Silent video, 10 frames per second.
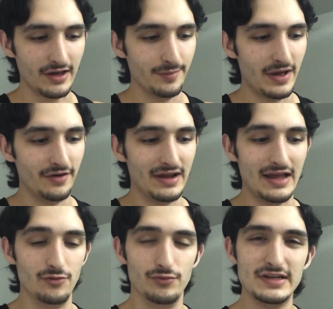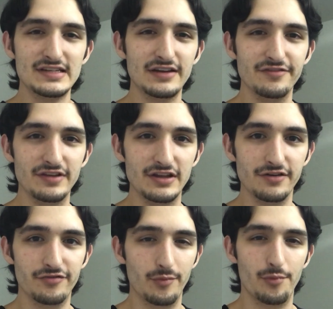about a recent
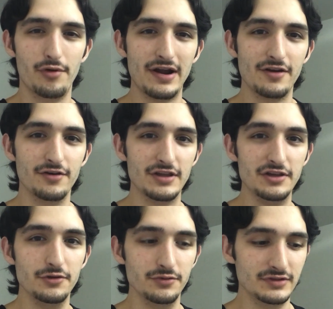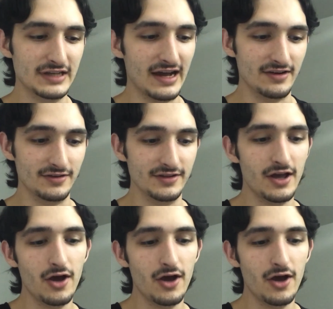video from PragerU titled,